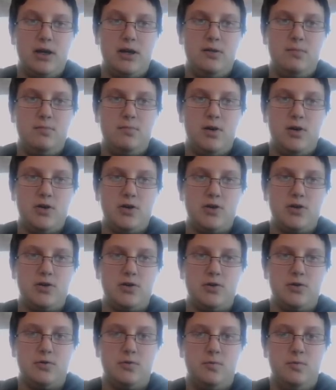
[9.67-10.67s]
I'm not
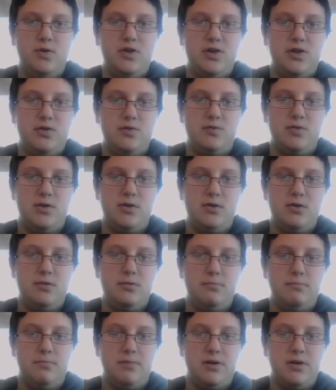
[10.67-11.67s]
sure which
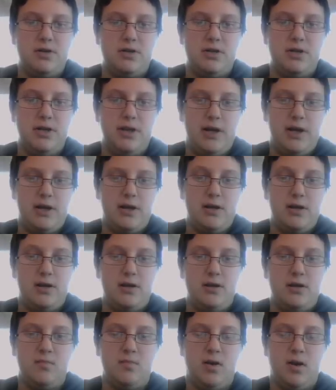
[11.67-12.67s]
one, but
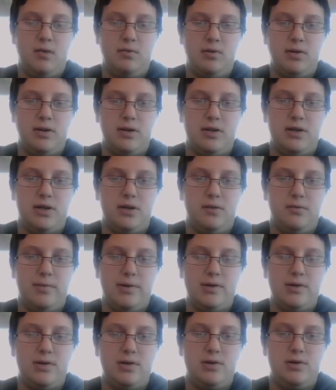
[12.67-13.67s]
today I'm going to tell
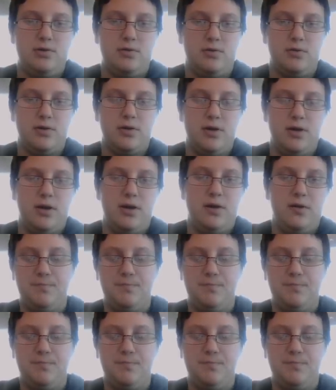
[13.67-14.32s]
my story.